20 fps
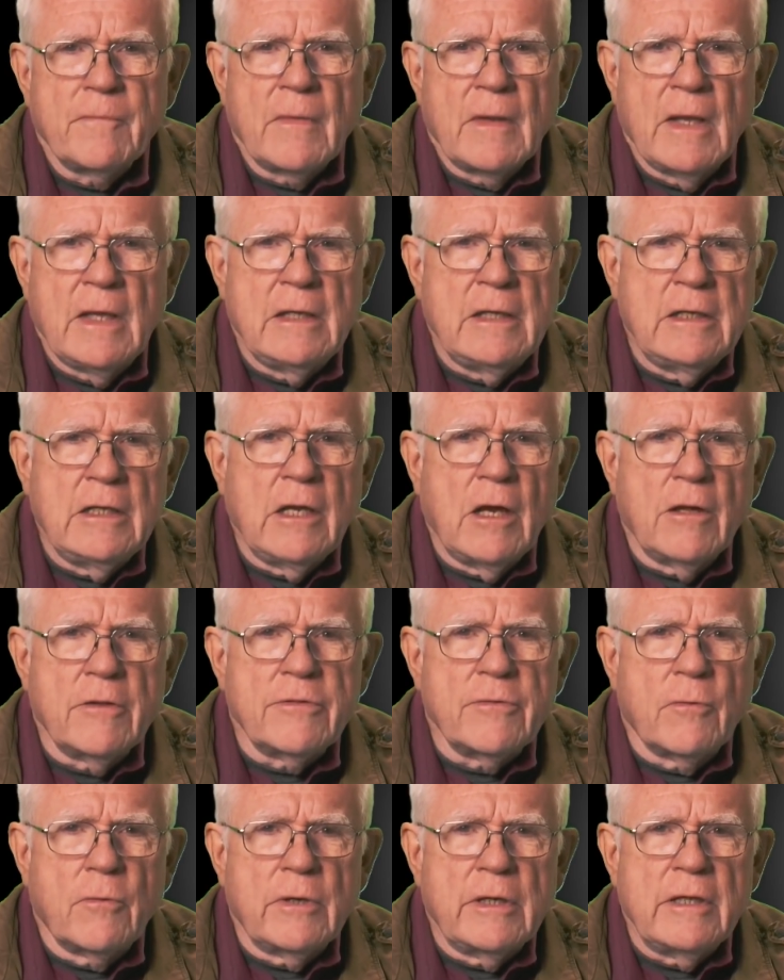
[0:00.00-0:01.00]
And any
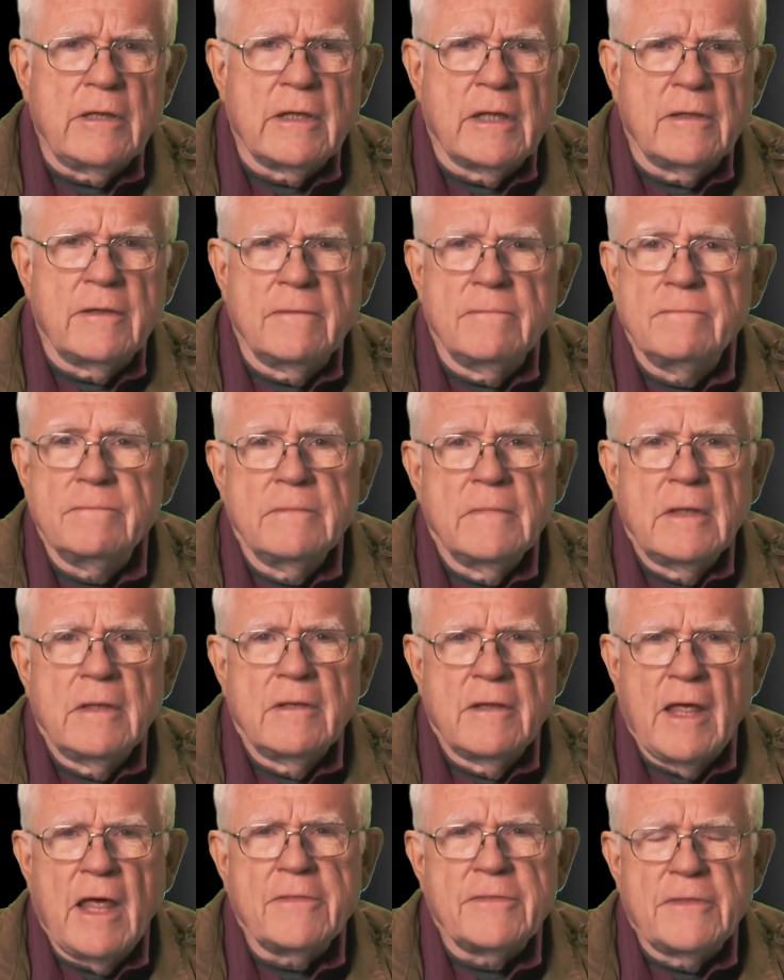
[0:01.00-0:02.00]
authority
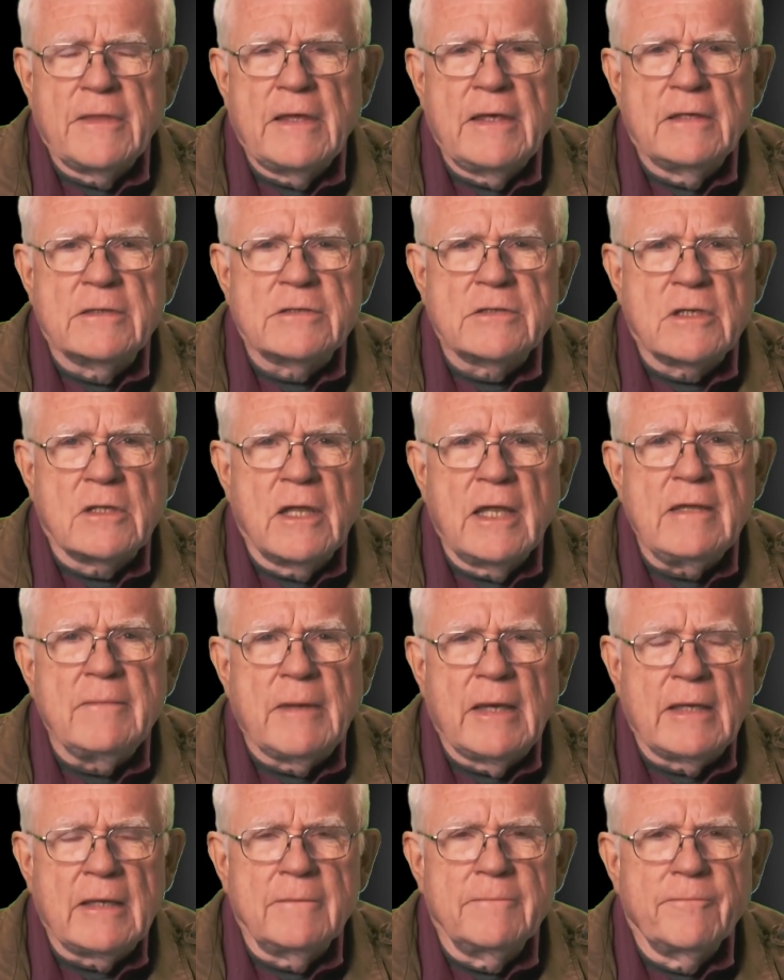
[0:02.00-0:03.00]
that thing is
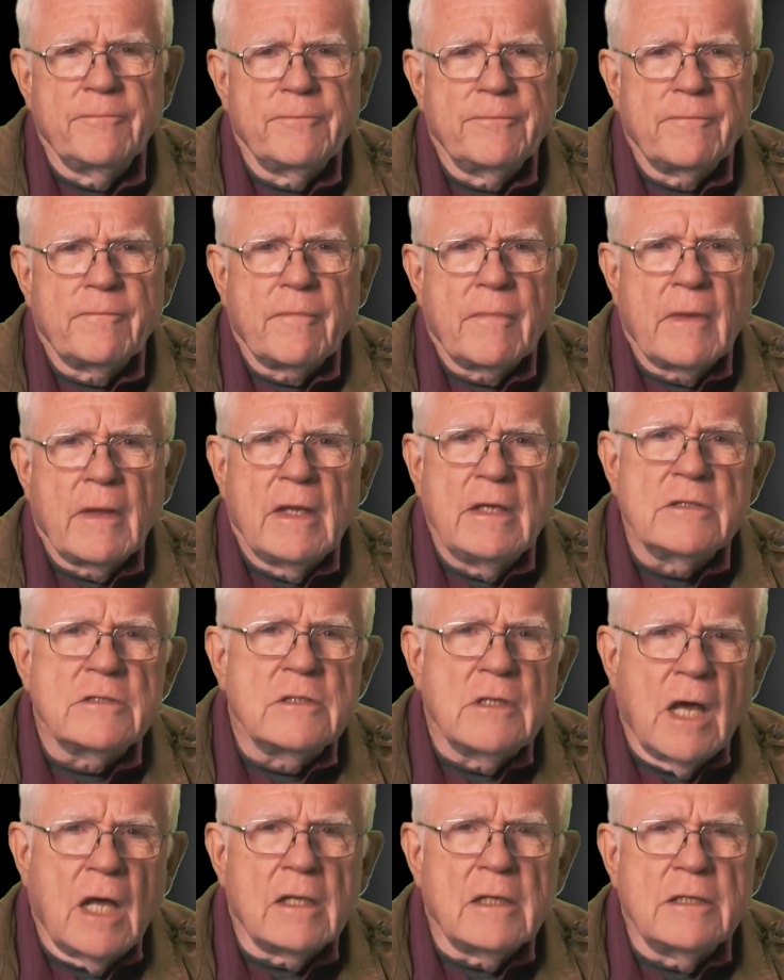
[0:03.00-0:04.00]
claiming is
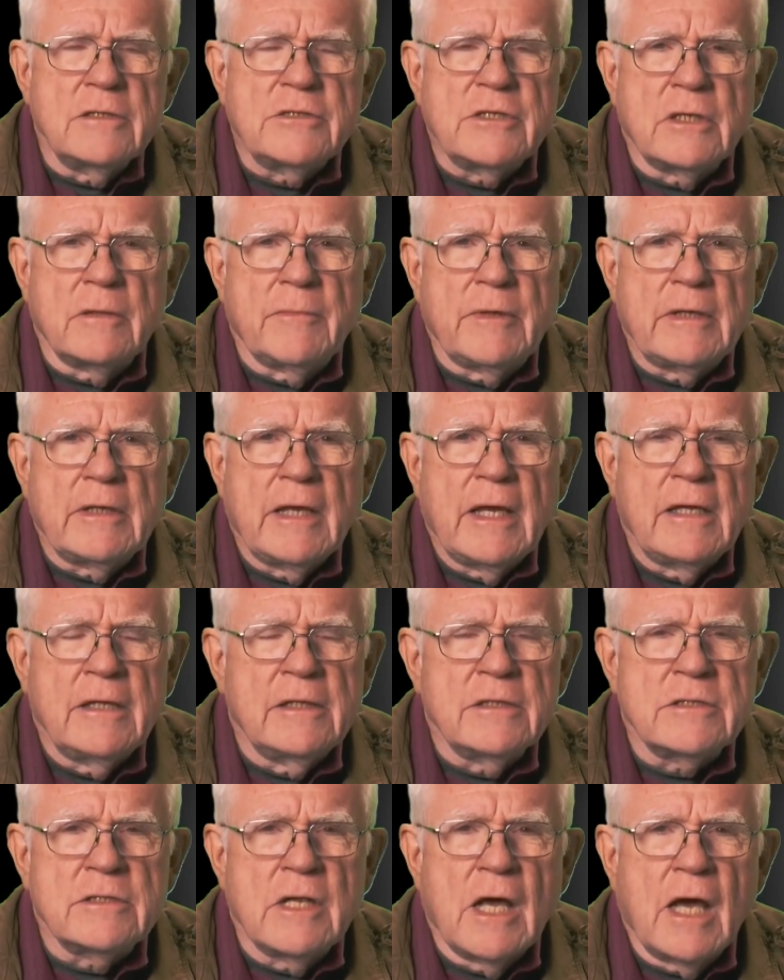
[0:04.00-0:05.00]
not legitimate and
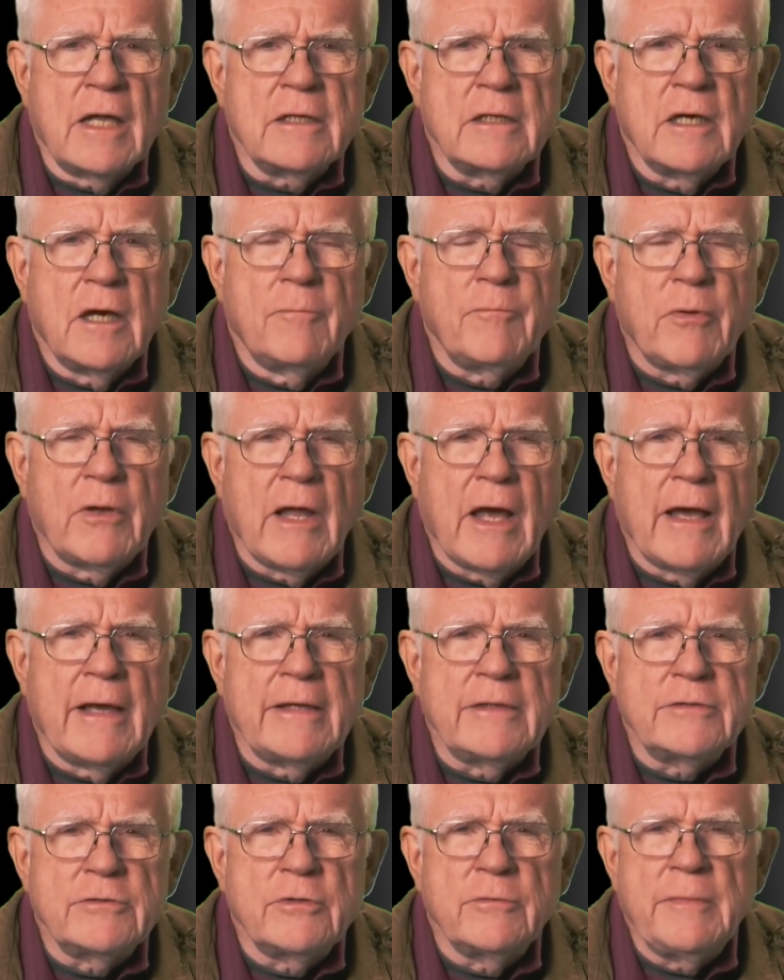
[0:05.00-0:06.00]
does not
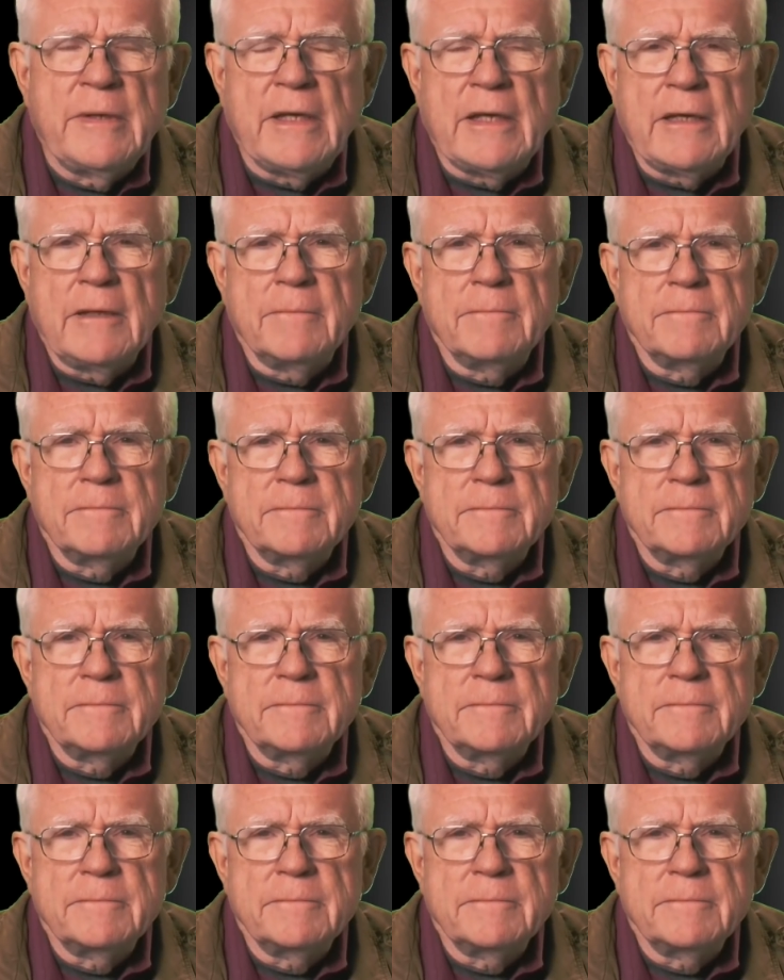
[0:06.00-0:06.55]
apply to me.